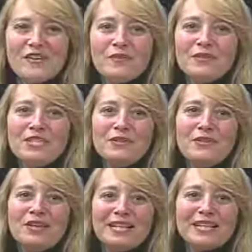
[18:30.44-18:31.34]
We'll see you
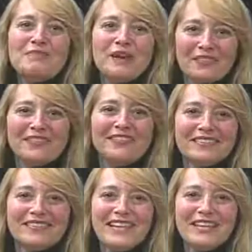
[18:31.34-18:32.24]
all next month.
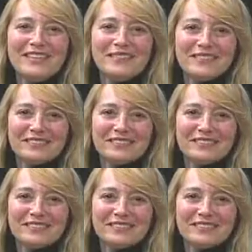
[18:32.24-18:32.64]
Thank you.